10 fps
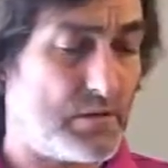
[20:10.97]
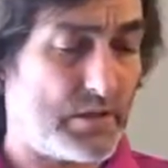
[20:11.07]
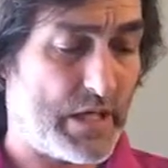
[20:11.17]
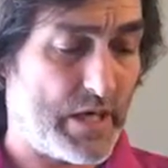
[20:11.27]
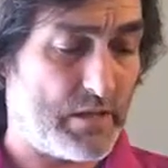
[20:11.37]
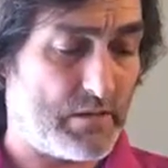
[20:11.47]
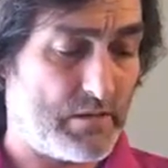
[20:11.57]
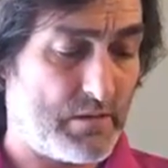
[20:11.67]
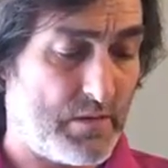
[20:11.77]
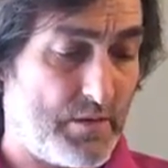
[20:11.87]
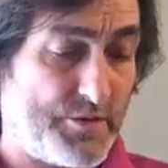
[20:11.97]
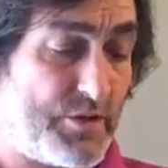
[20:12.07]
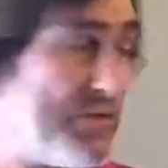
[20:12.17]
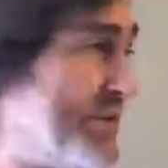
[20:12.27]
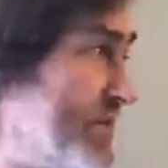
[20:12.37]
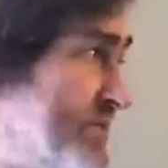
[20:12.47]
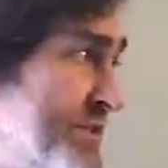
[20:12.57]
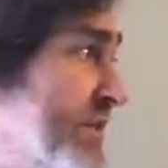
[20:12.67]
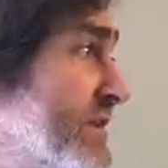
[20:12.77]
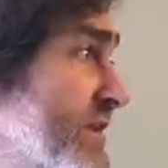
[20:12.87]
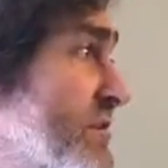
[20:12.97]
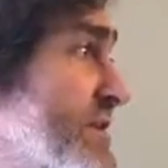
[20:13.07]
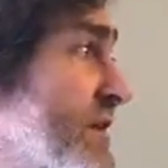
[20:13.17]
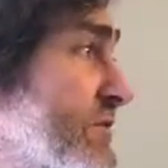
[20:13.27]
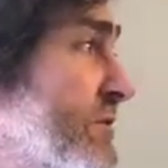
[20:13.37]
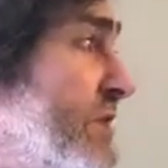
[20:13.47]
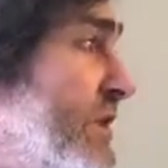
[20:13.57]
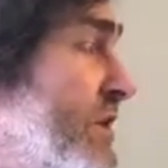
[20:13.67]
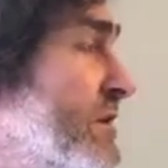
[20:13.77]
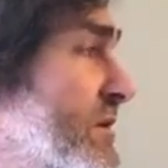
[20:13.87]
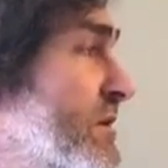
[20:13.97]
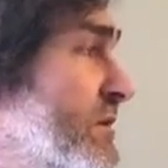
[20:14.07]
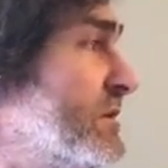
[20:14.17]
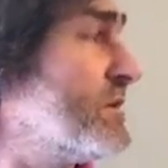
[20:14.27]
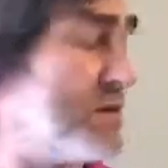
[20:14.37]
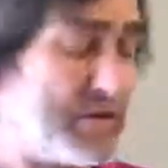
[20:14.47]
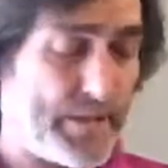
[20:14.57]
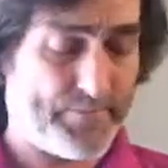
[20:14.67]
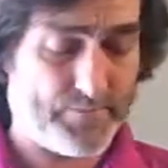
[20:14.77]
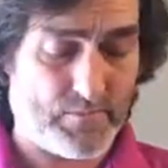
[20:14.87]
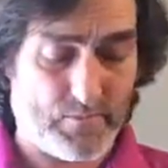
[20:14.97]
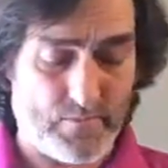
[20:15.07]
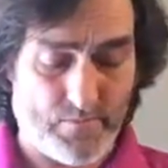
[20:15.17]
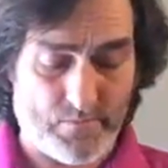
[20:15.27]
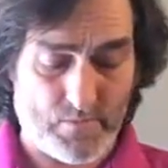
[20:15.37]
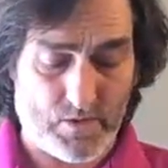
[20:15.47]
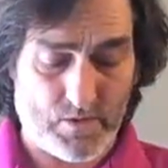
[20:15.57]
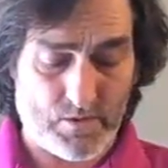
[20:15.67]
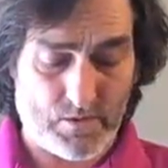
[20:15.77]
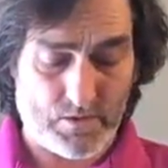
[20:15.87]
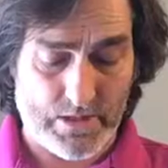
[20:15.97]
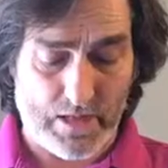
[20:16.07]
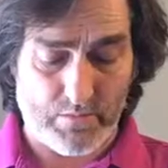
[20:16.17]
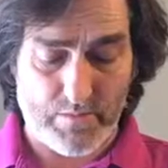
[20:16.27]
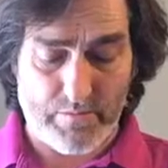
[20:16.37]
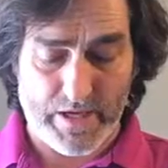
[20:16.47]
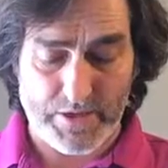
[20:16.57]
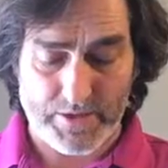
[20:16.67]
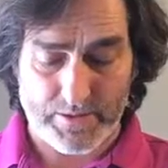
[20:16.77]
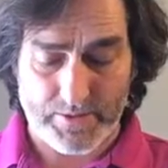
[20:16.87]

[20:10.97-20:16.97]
Okay. So the signal goes out from here. Okay. Good. I will be patient.